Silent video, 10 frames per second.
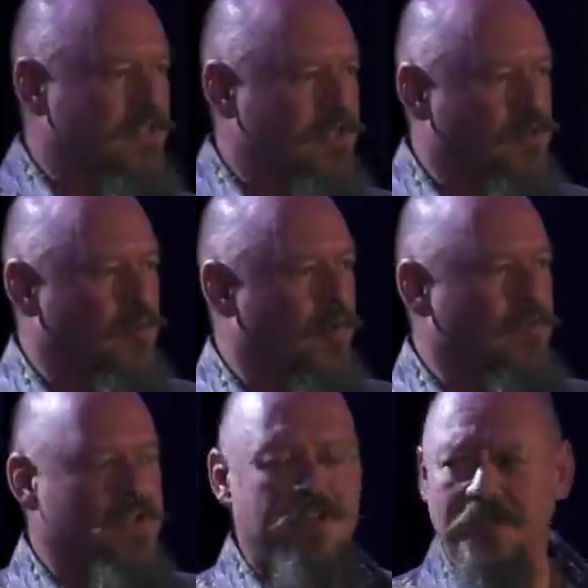this is what
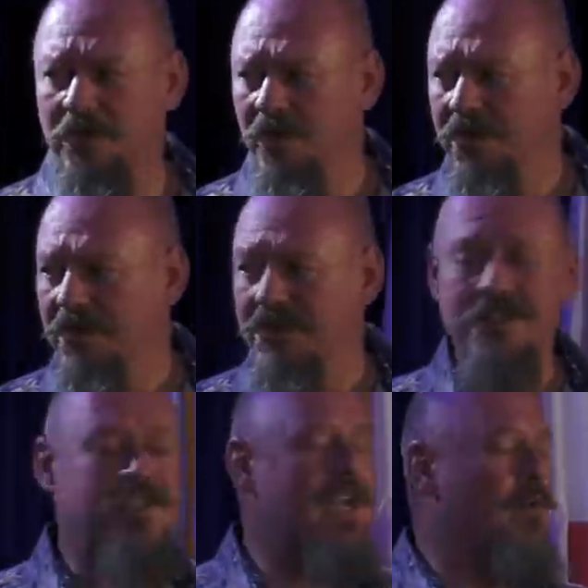men deal with, and
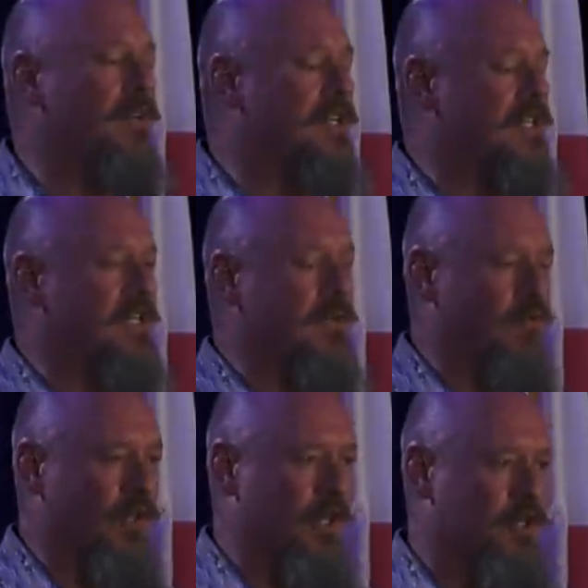this is how we see
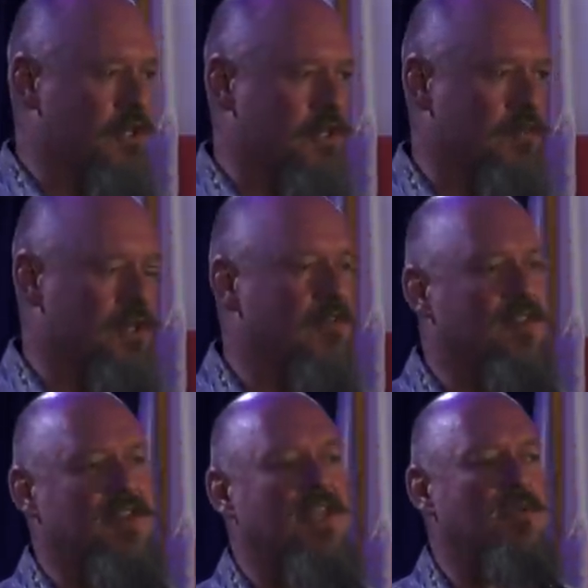relationships. And if
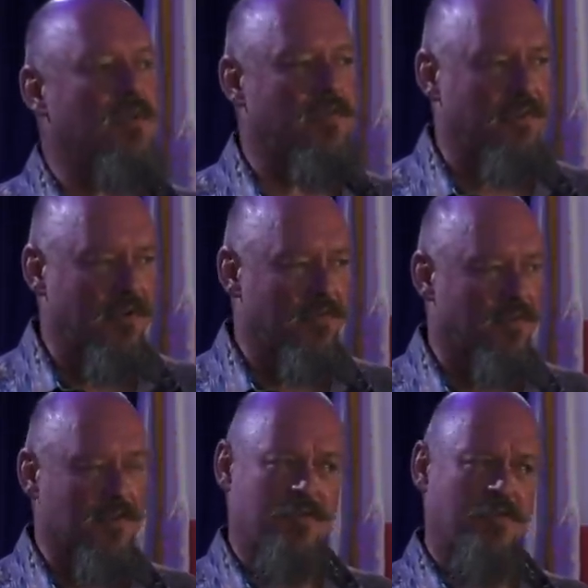you think we're
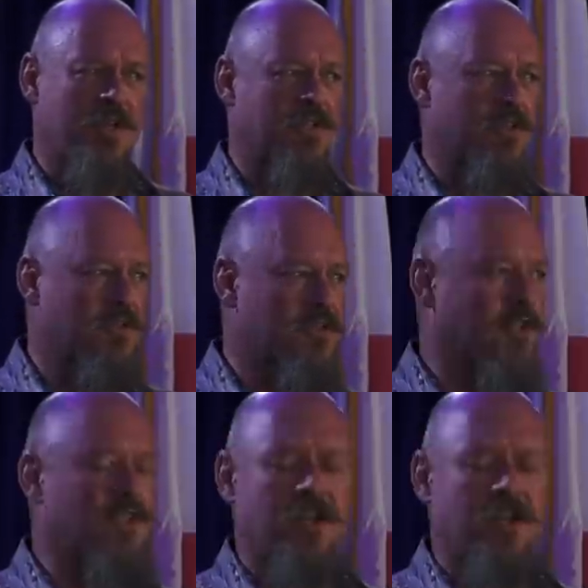fearful, there's reason, there's good